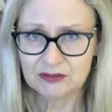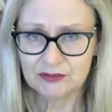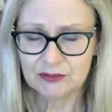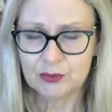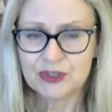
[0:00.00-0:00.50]

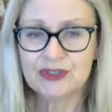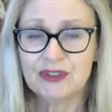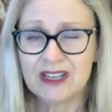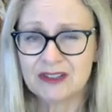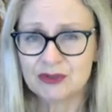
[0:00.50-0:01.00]
for which you
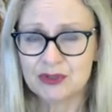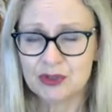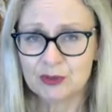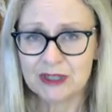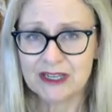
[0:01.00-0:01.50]
cannot
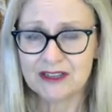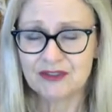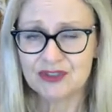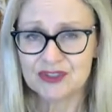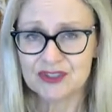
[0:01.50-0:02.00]
terminate
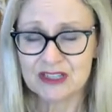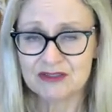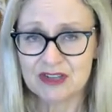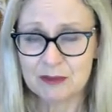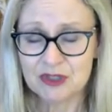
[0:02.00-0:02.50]
and just get
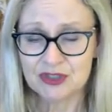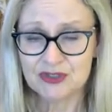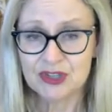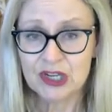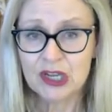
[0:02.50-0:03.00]
damages.